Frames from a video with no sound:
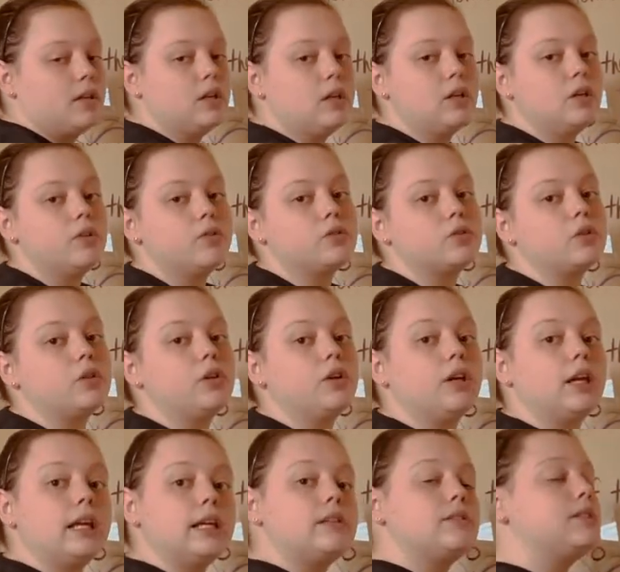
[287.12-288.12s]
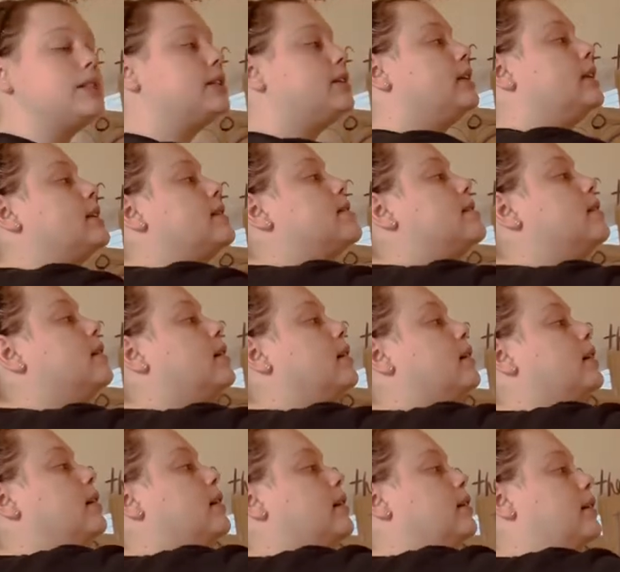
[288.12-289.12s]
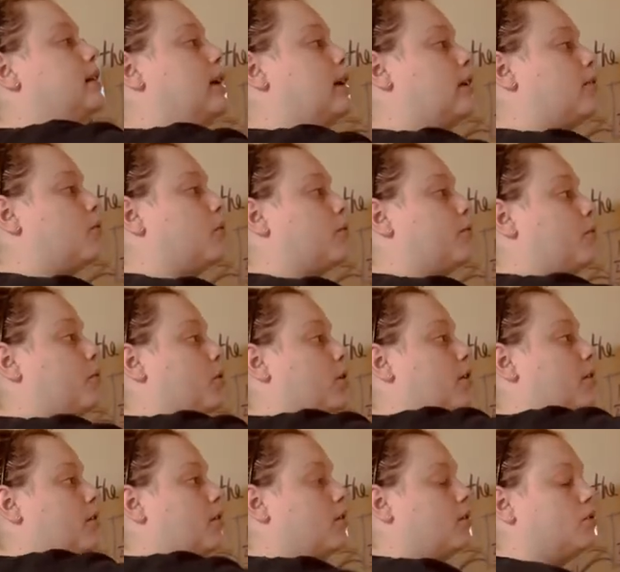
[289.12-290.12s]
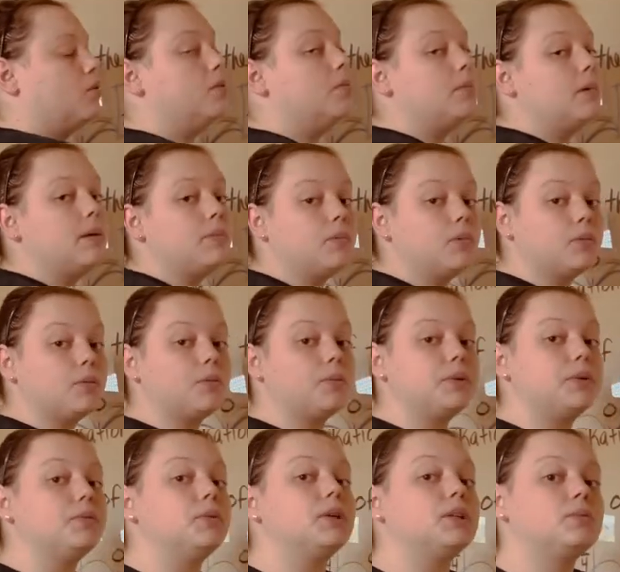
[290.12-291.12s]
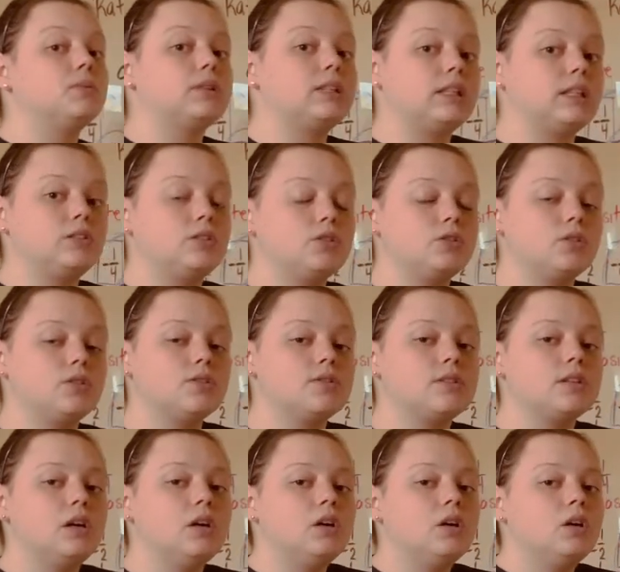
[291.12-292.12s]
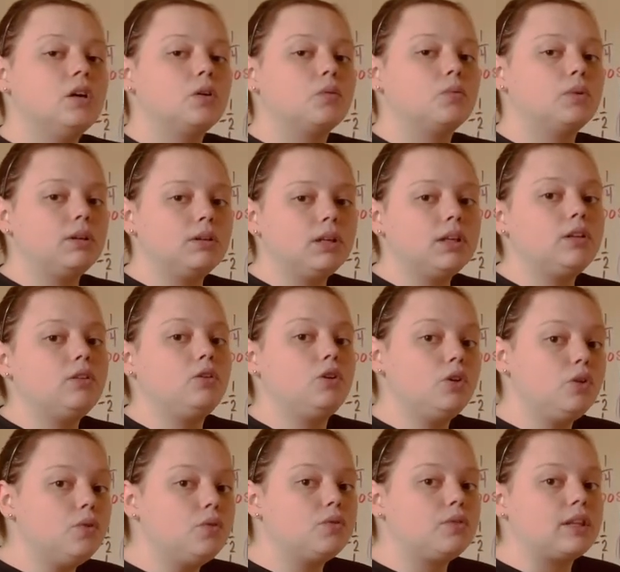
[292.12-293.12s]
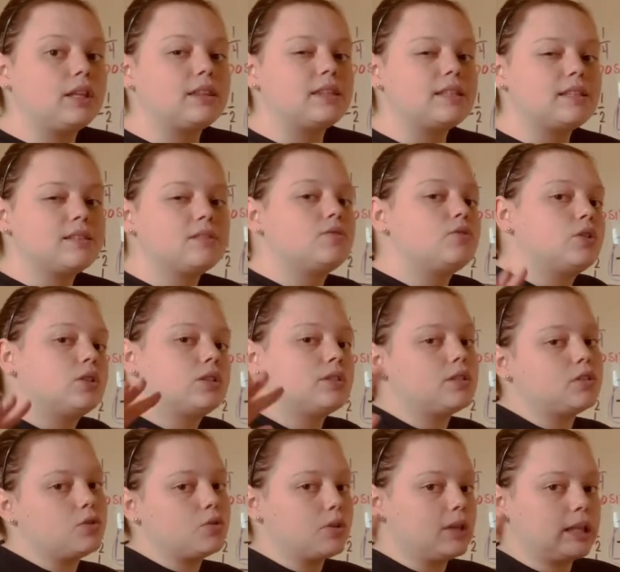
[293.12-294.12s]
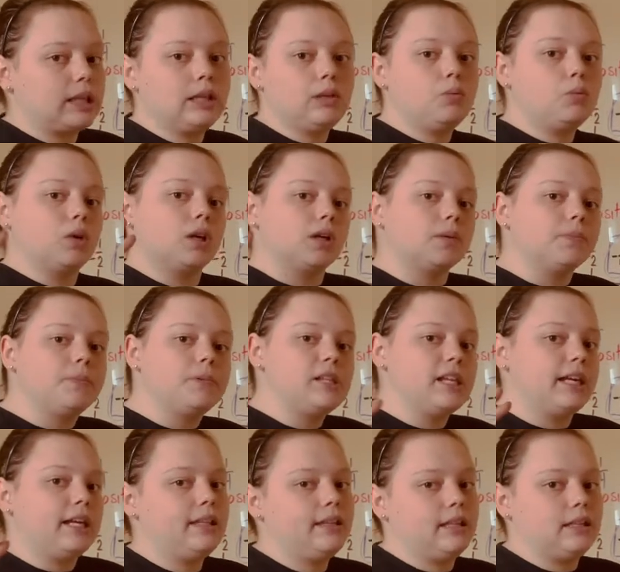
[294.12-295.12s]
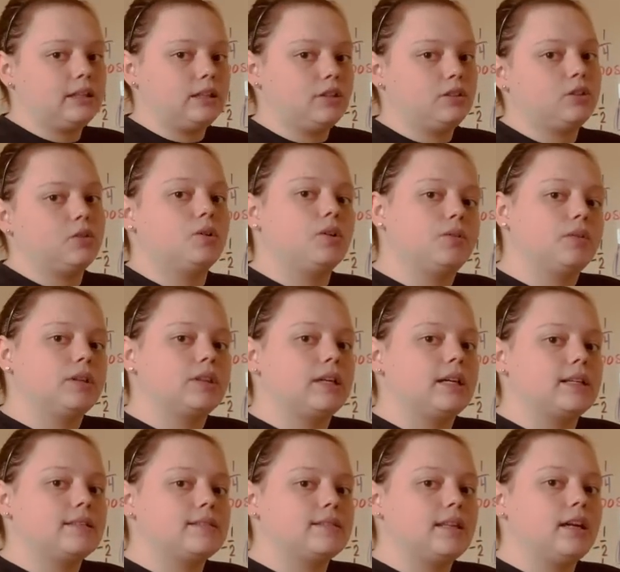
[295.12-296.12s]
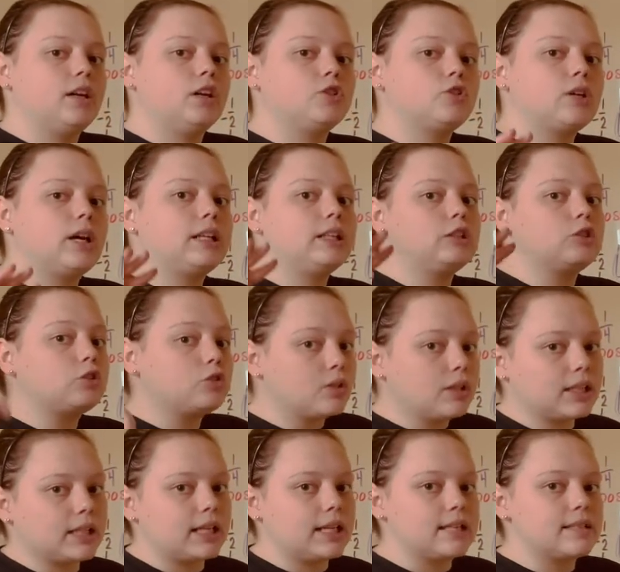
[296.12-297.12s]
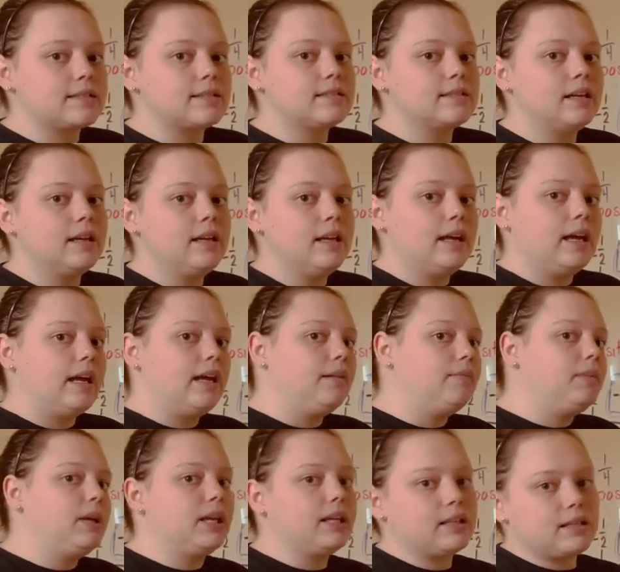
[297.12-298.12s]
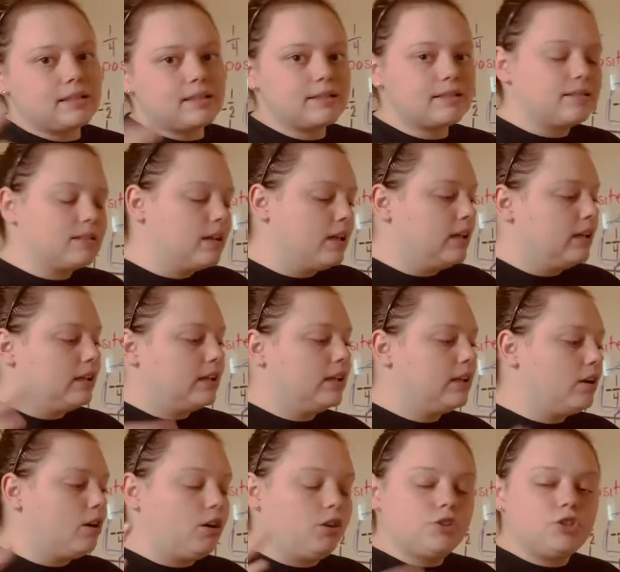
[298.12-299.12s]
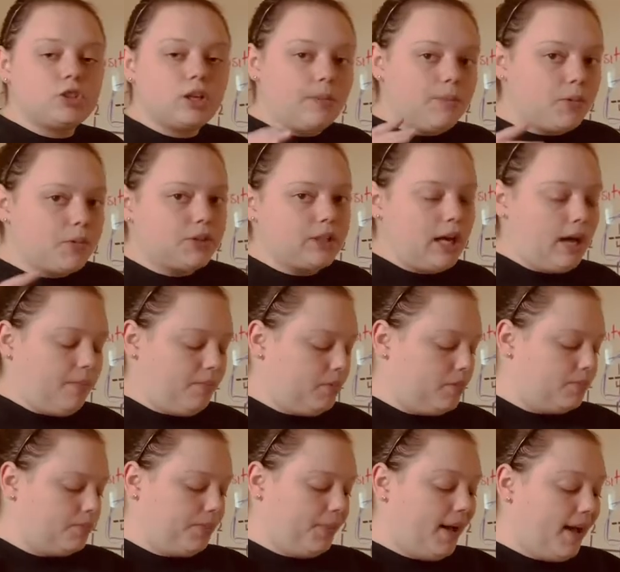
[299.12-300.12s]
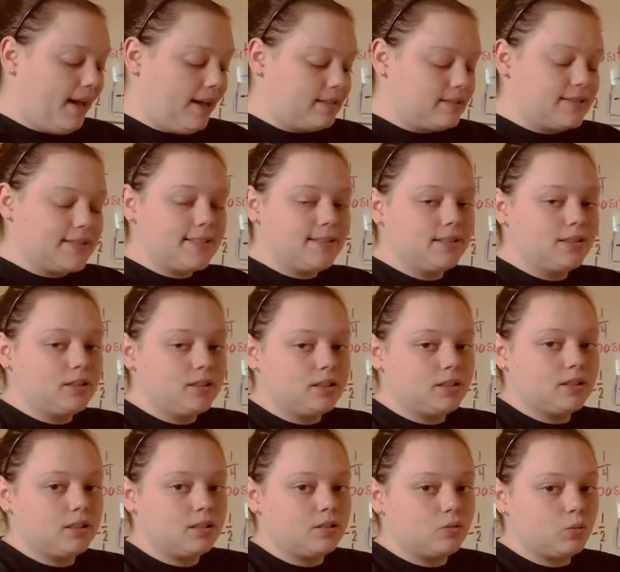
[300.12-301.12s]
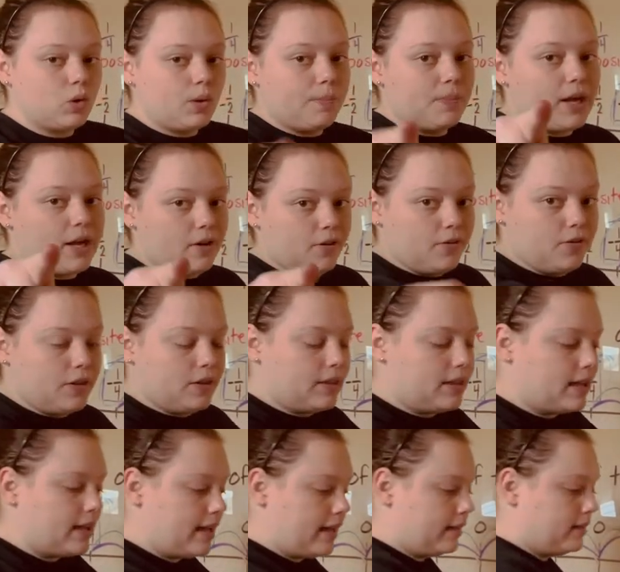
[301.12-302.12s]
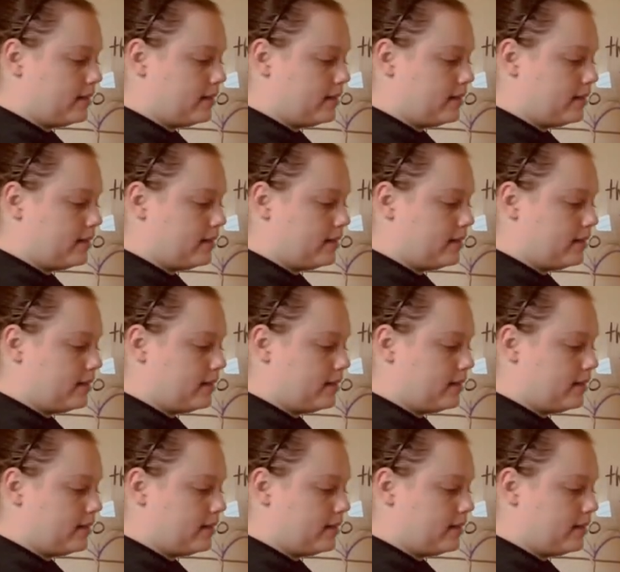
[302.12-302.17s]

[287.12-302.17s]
So your answer is -1/4. Remember, when we worked with integers, we knew that this is just the tricky word play that they're doing with us. They're trying to trick us and make us get all jumbled up. but we're better than that.